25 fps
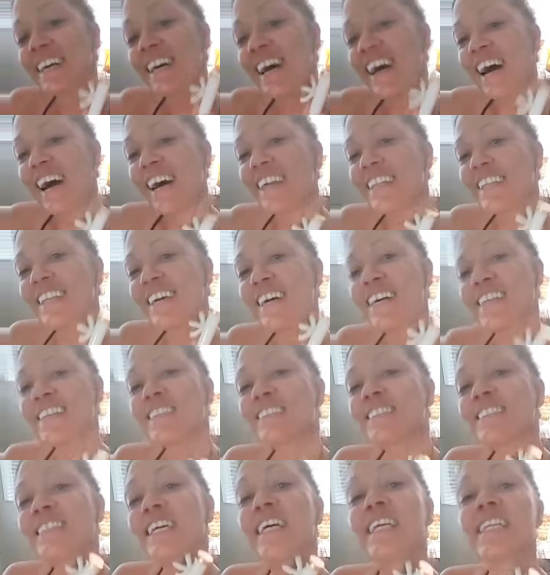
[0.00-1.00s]
I
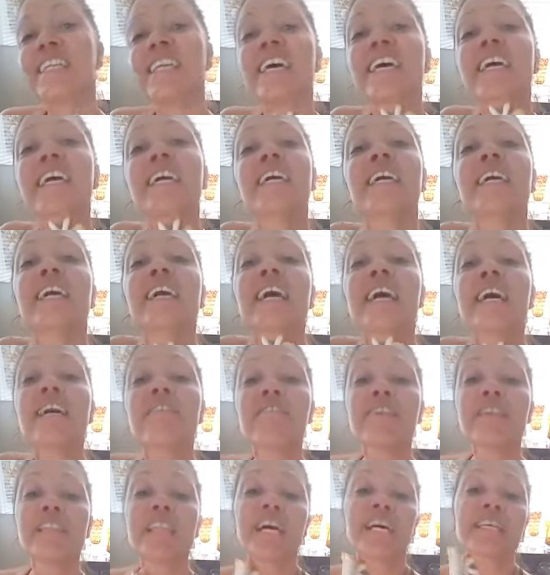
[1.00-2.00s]
know, Sunday,
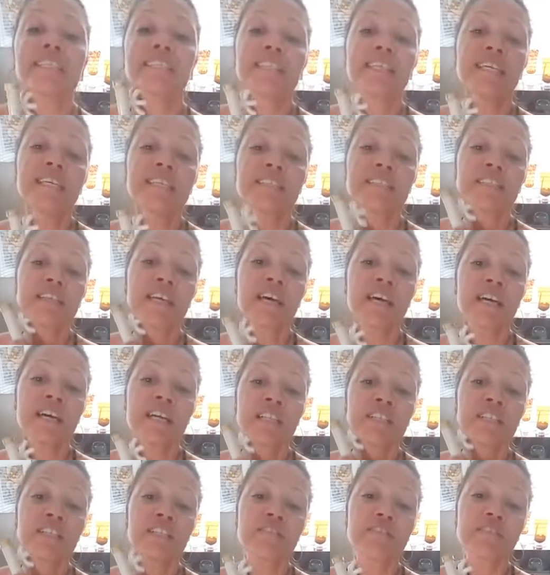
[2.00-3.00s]
every last
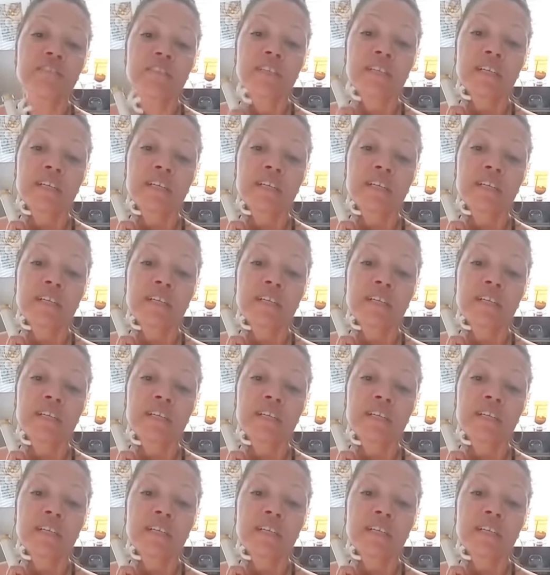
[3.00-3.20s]
inch of,